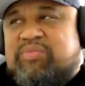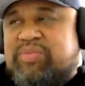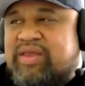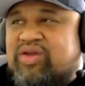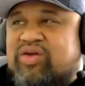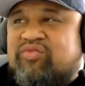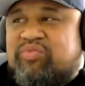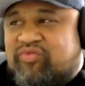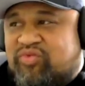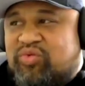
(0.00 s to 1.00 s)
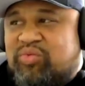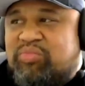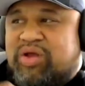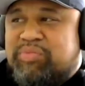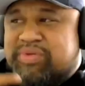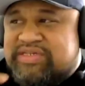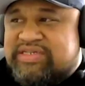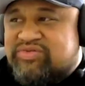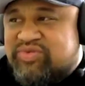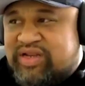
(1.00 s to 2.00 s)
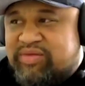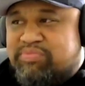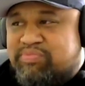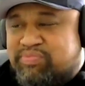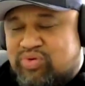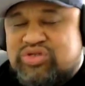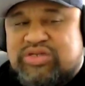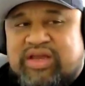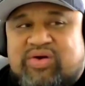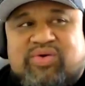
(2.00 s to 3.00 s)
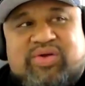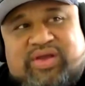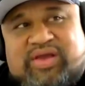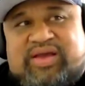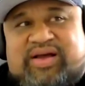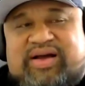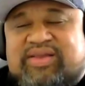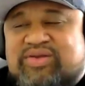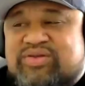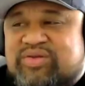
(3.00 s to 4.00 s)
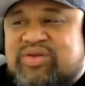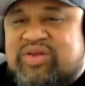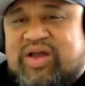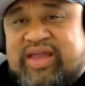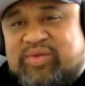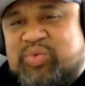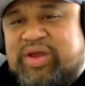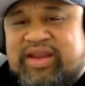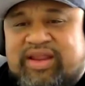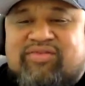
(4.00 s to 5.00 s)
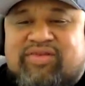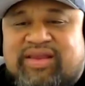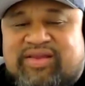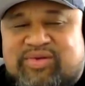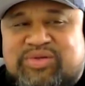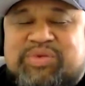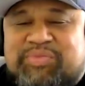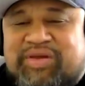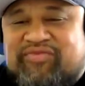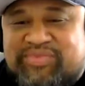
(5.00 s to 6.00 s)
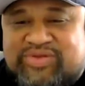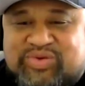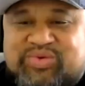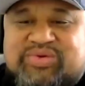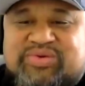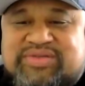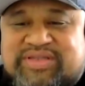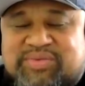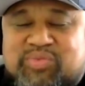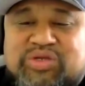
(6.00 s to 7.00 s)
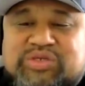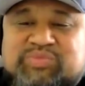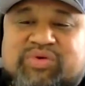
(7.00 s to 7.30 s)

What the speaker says: back in COVID before my business really pushed out, I had Wayne Henry, who was my mate from school, who's the mortgage